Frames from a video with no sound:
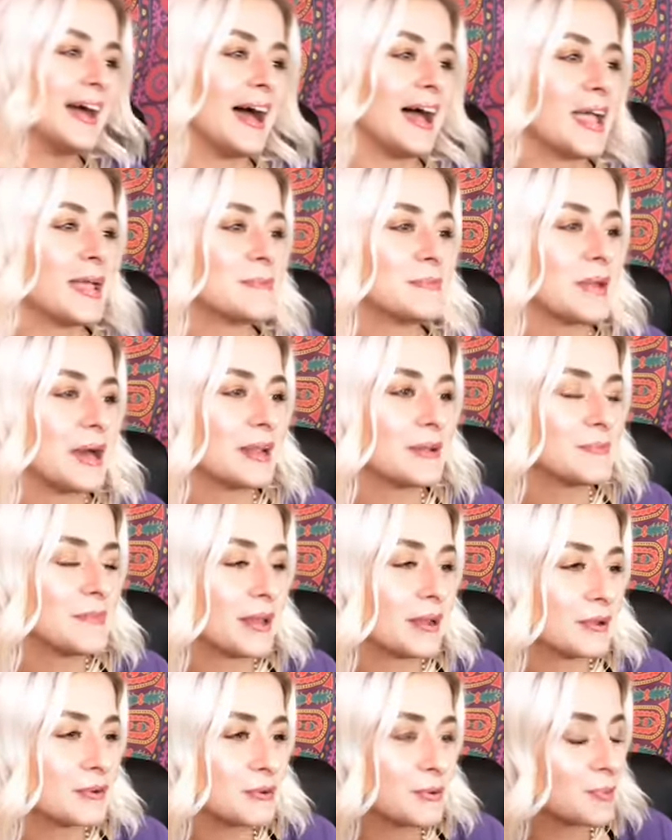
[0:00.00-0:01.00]
I am not a
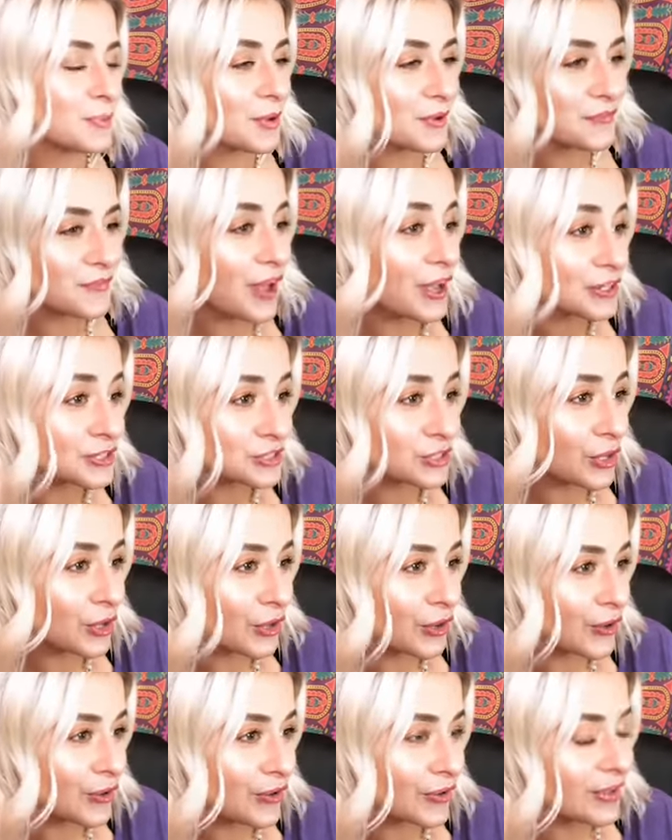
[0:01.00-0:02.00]
medical
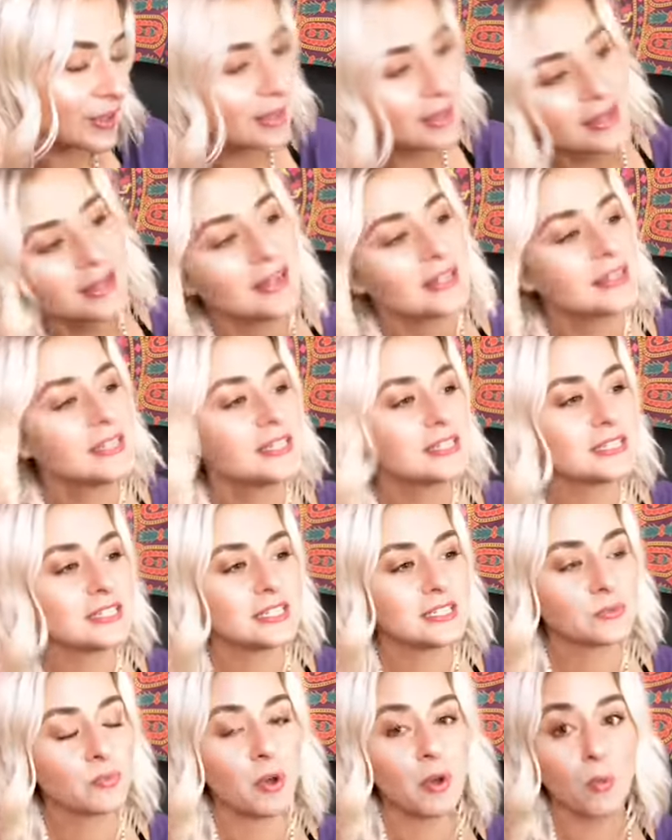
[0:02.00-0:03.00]
professional. This
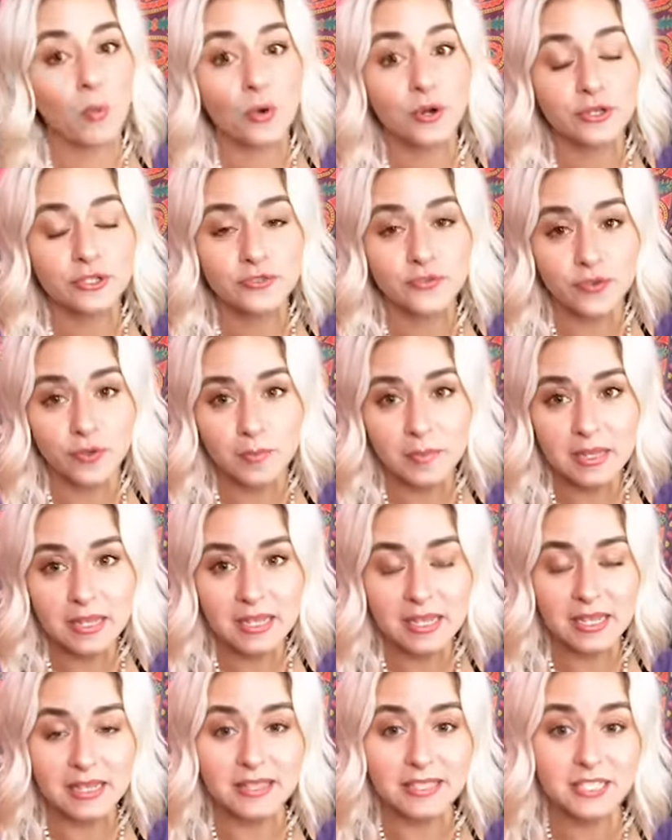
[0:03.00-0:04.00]
is what works for
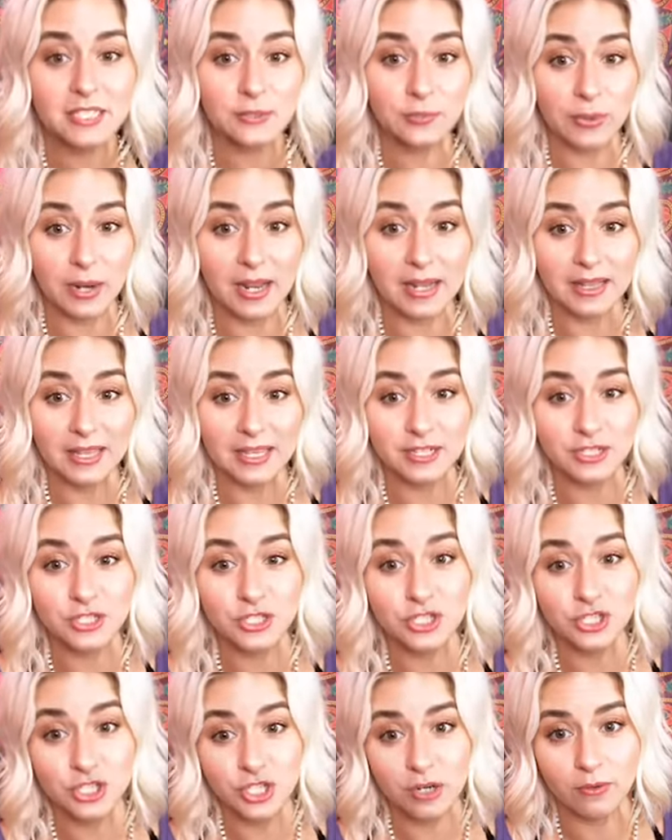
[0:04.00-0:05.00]
me, and this is what I like
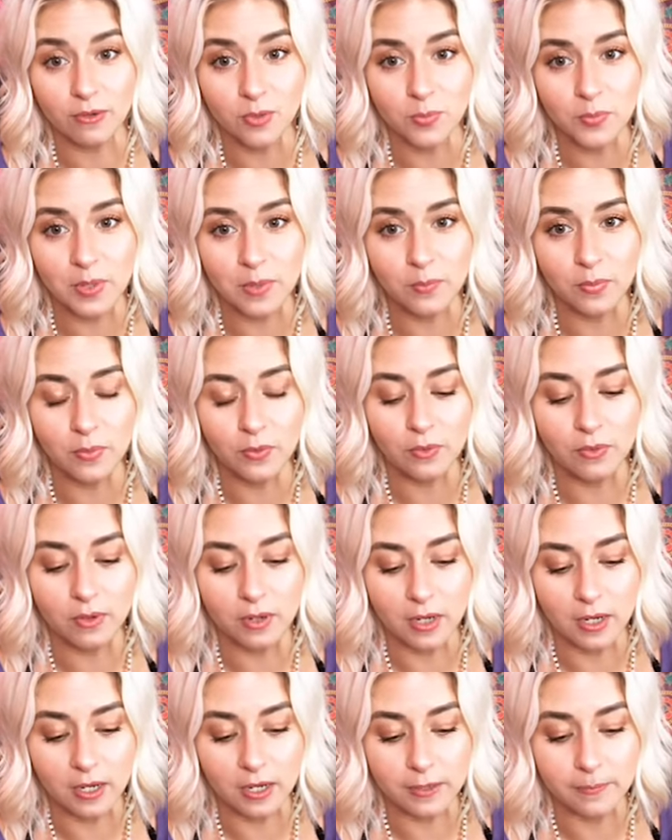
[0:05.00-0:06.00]
to share with people.
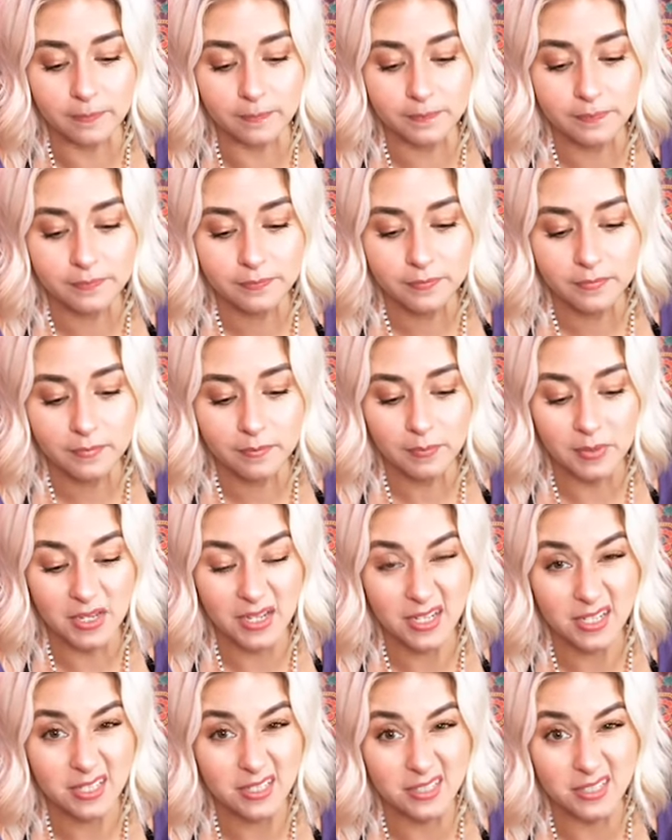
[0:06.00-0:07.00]
Um,
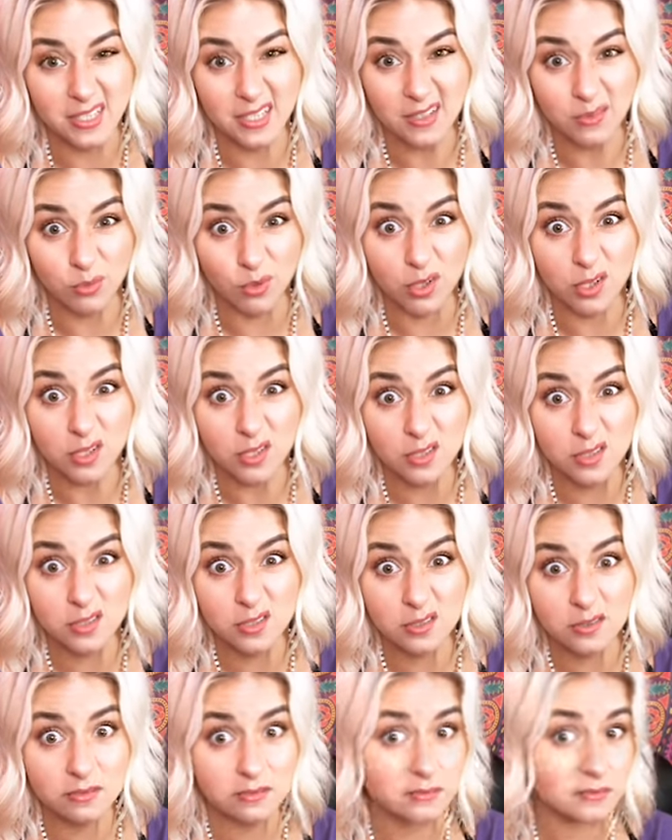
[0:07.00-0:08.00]
because it works.
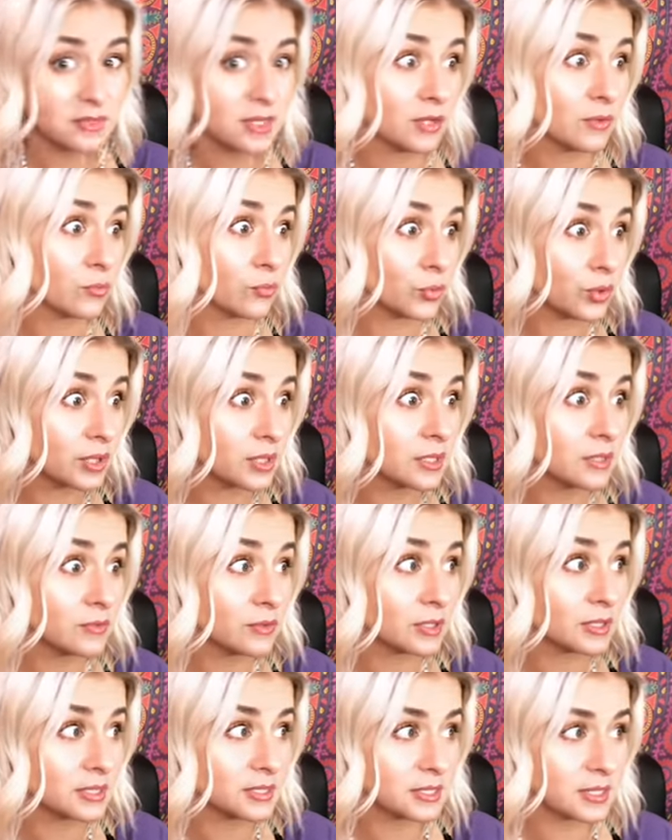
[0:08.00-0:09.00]
It really,
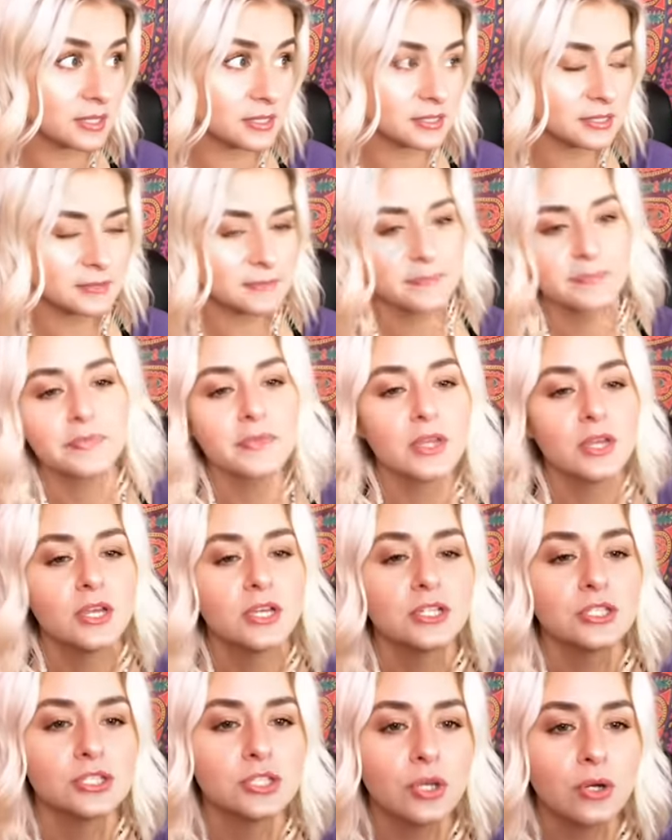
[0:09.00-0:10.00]
really does.
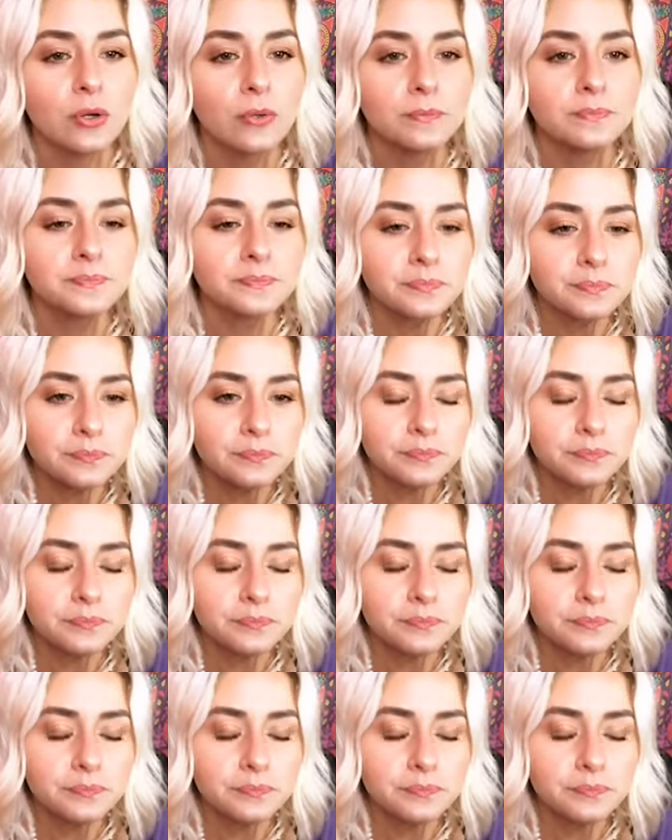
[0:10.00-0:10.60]
So